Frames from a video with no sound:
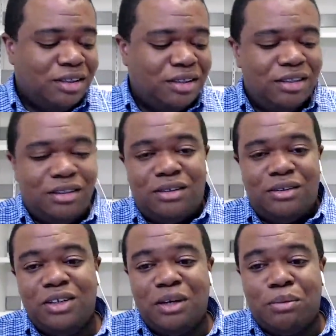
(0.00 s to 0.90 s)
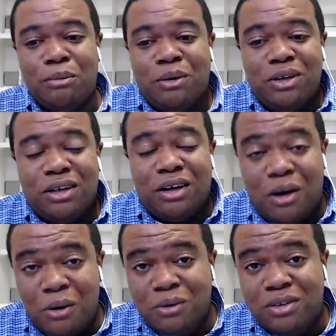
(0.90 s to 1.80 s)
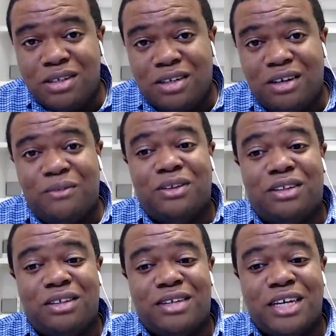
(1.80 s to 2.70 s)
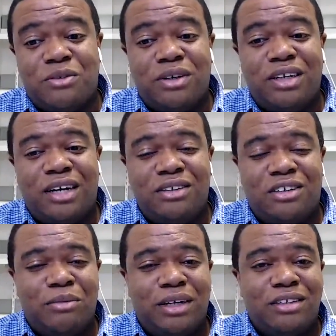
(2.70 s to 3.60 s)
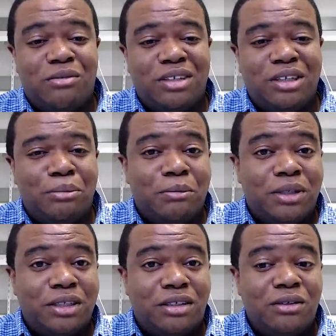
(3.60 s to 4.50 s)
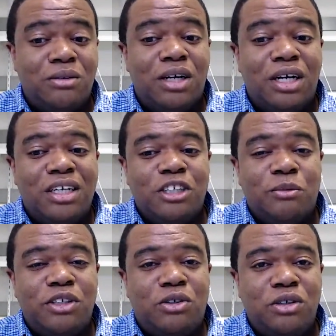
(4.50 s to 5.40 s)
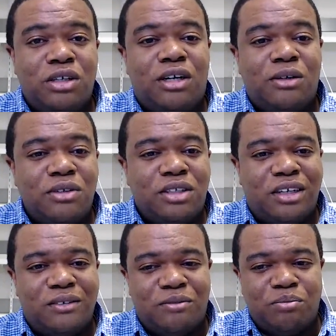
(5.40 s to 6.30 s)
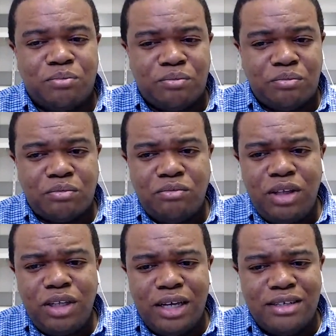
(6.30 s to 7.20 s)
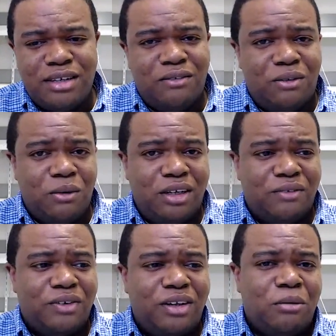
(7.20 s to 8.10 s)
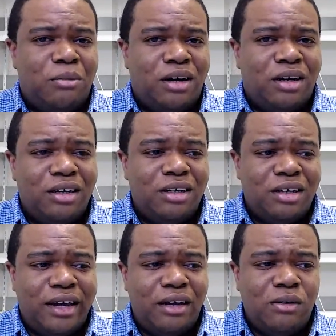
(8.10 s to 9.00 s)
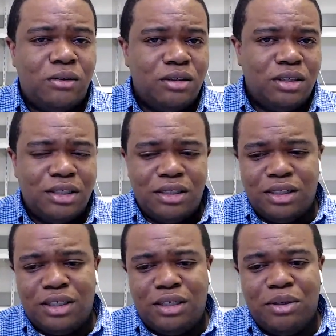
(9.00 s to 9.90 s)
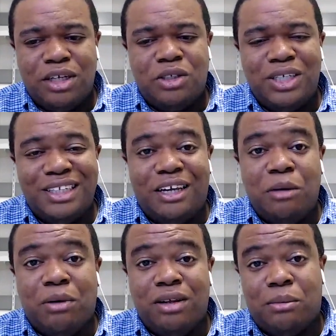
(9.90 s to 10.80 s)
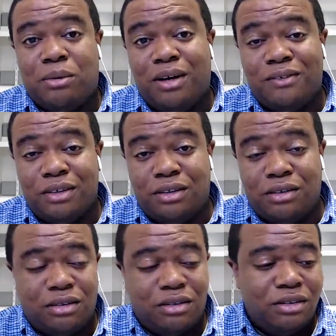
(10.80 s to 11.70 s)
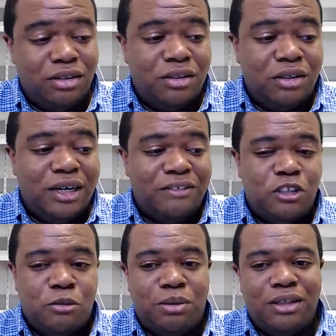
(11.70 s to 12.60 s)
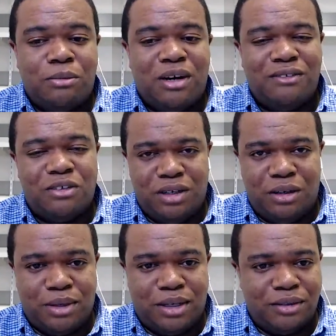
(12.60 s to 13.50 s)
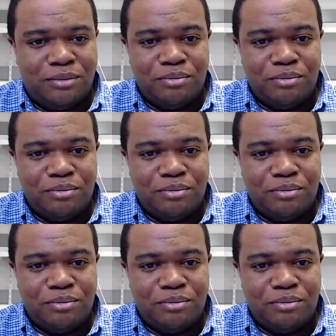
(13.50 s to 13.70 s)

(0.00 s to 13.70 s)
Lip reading: You can promote your own stuff with this. That's really how you start making some really big money too, is when you do your own stuff instead of doing the affiliate marketing angle, because you get to keep all of the profits. You don't have to split the profits with anybody.